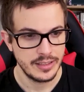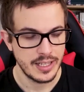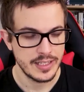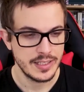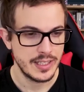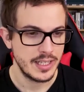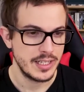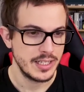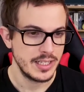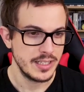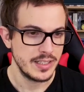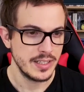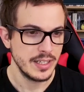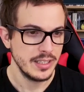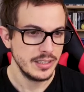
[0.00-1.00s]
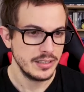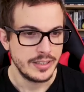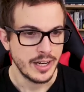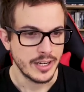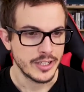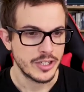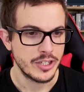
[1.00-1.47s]
less than Nisa.
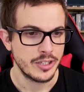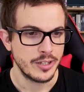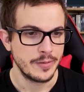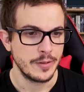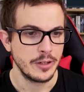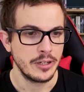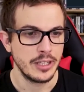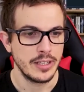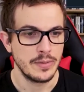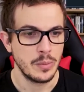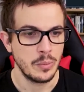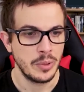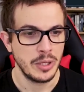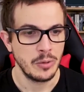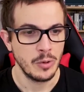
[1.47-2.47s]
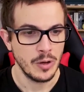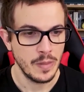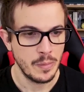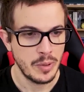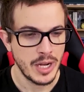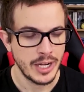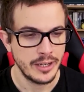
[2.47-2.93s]
Not sure if it'll even be
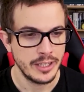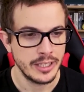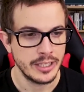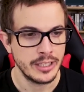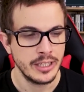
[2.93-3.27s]
worth pirating.